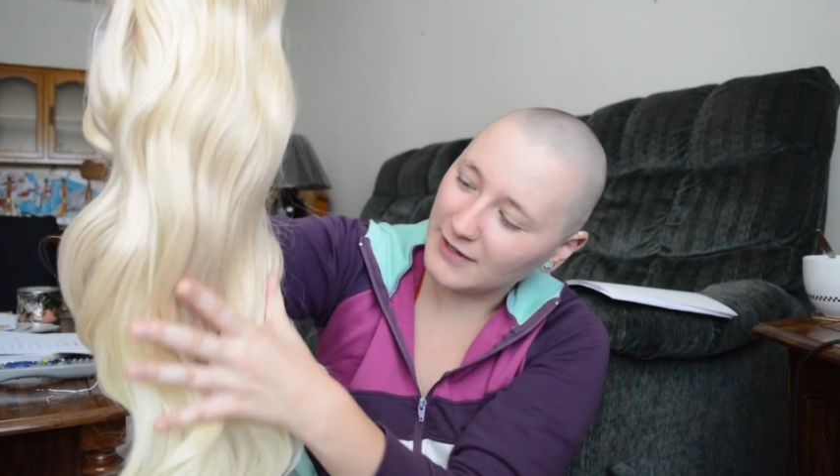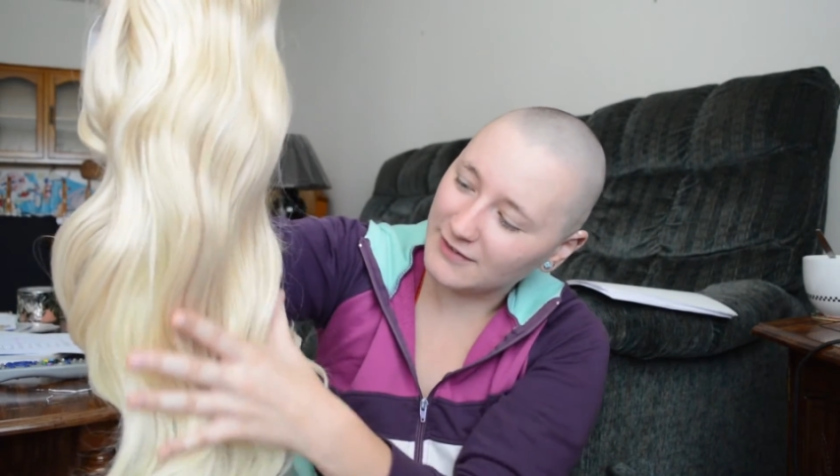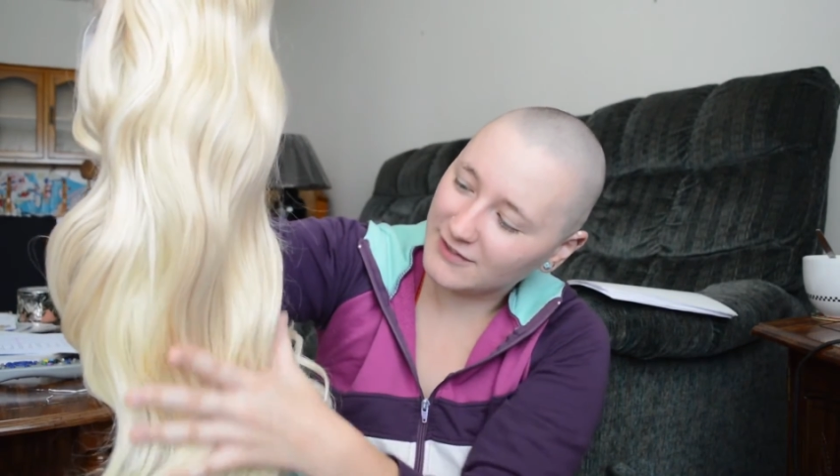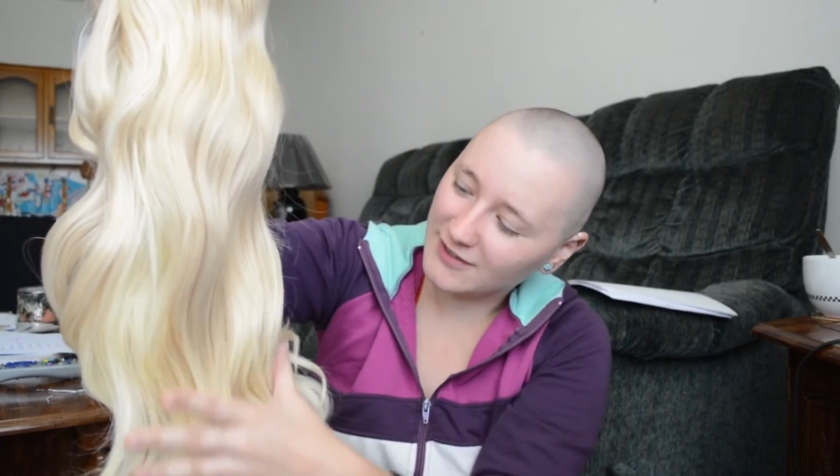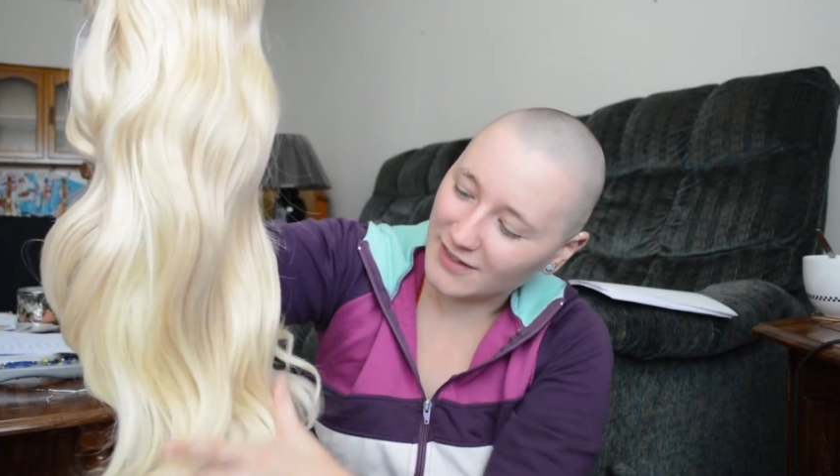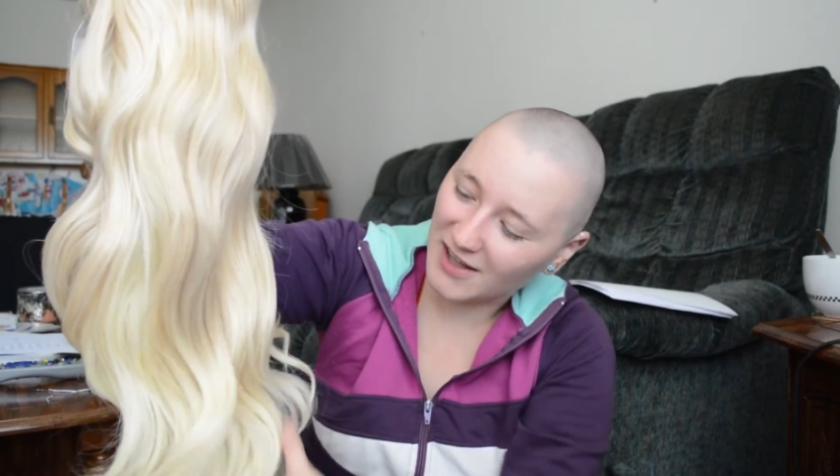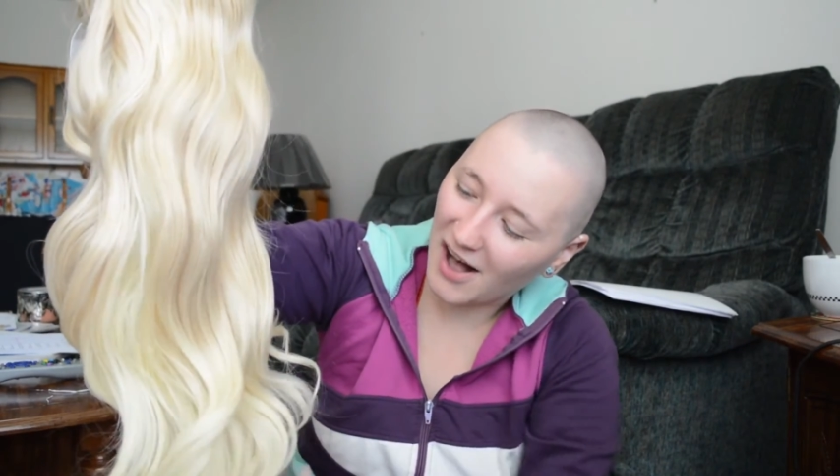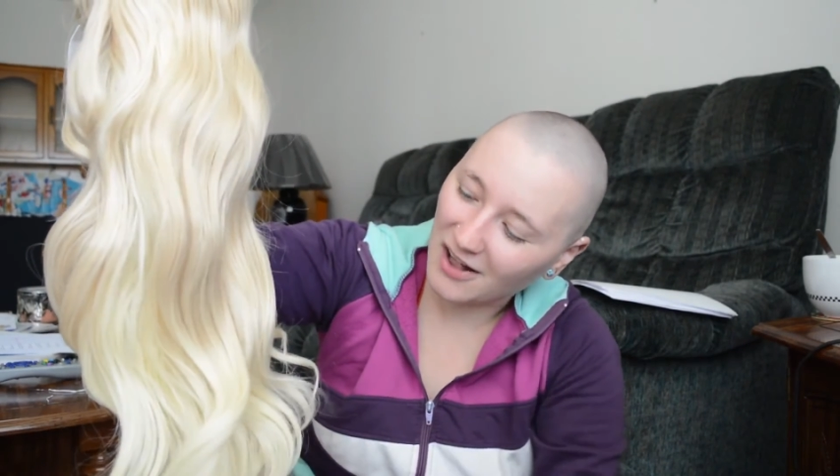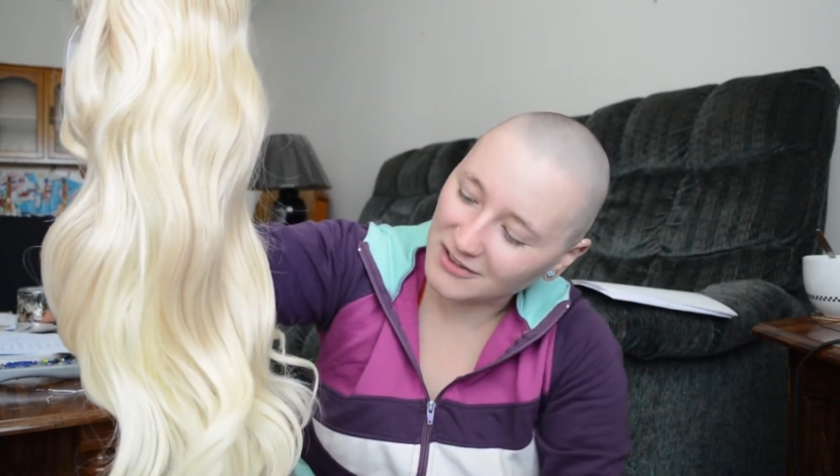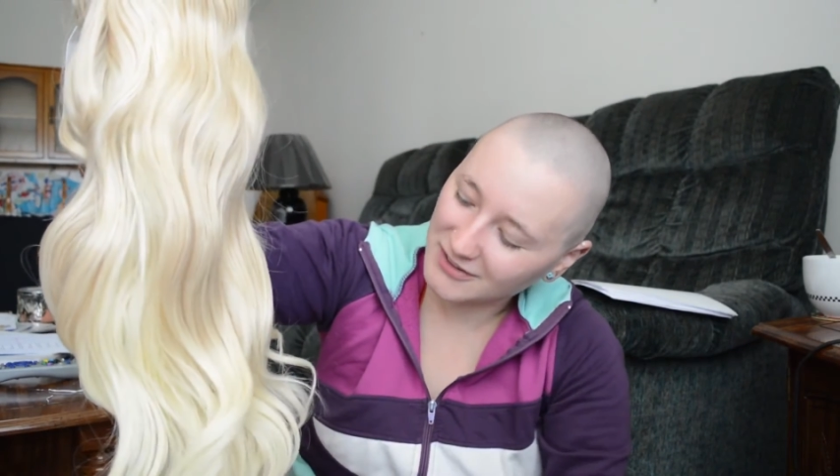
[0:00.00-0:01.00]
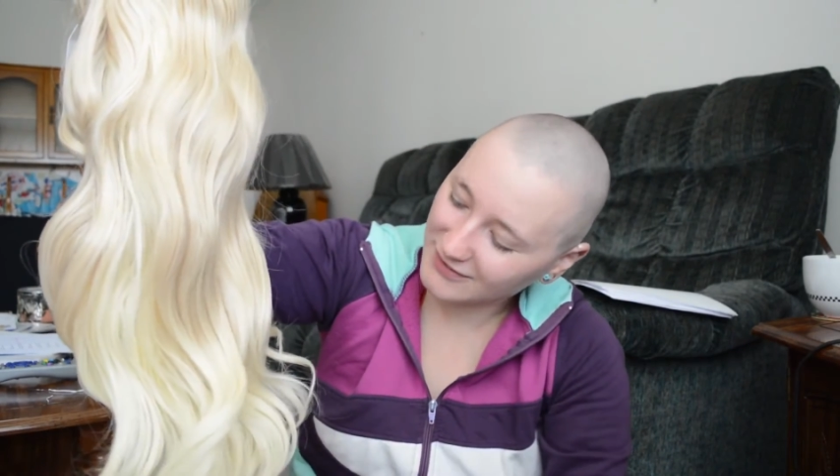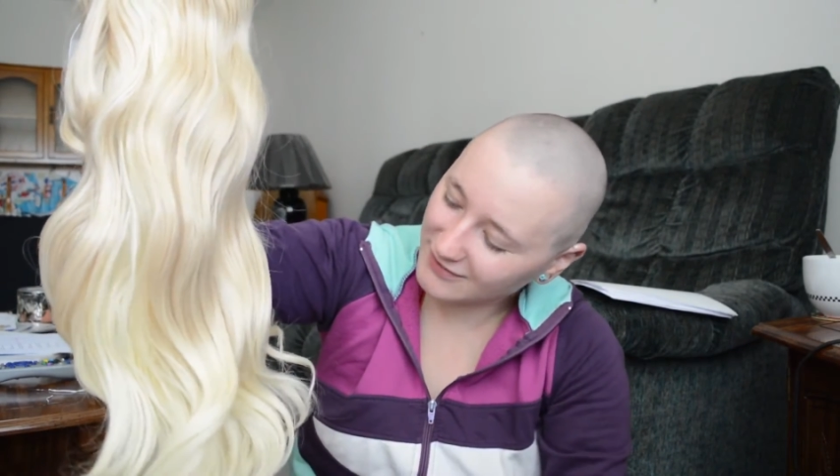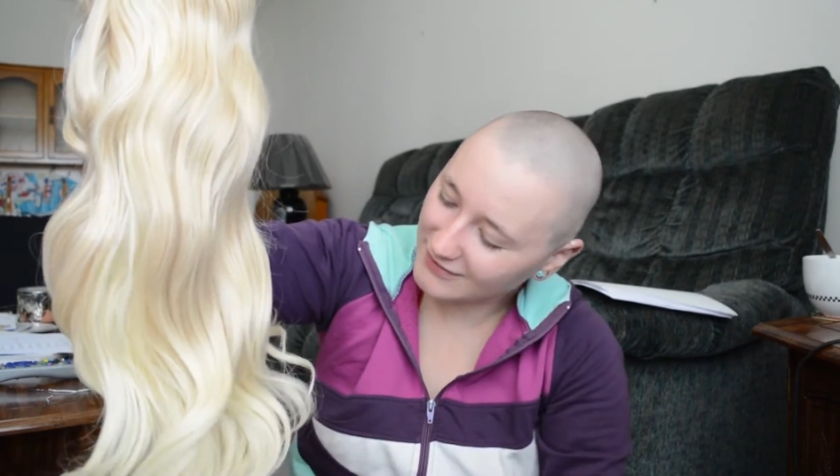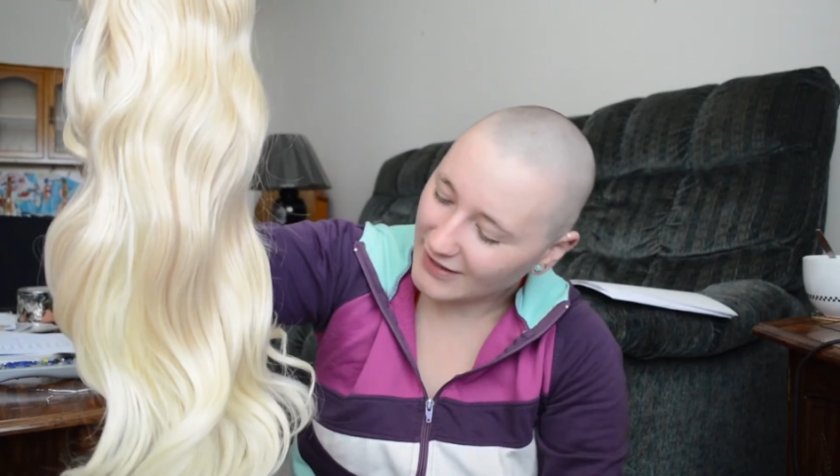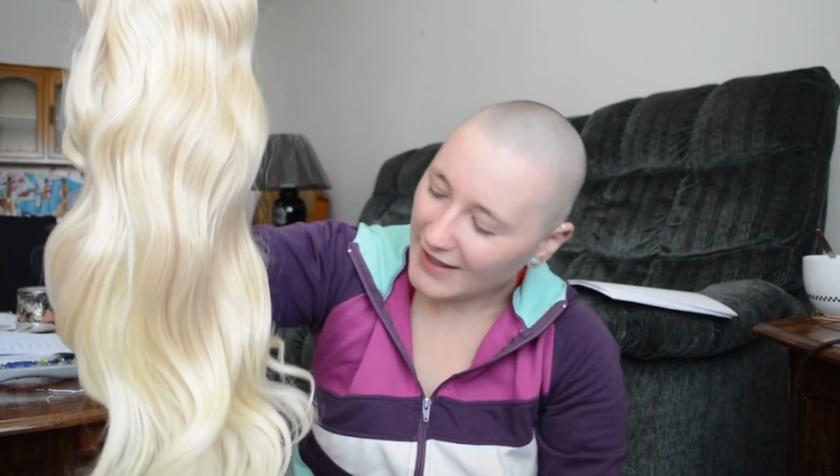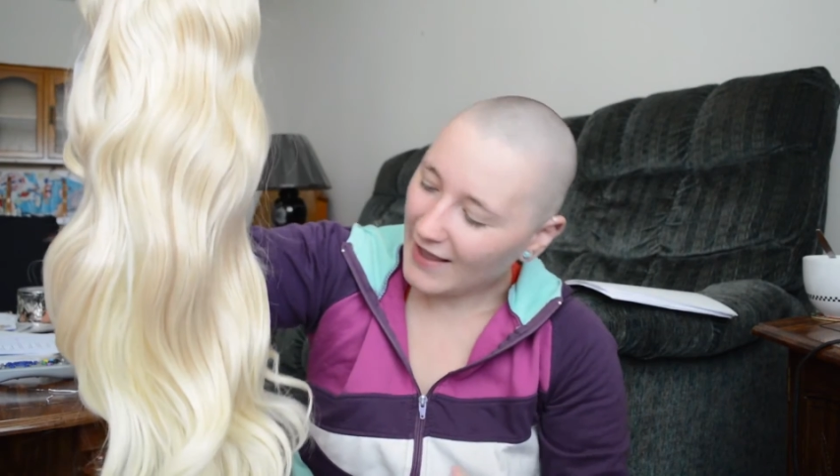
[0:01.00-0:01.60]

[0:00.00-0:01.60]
into the colors,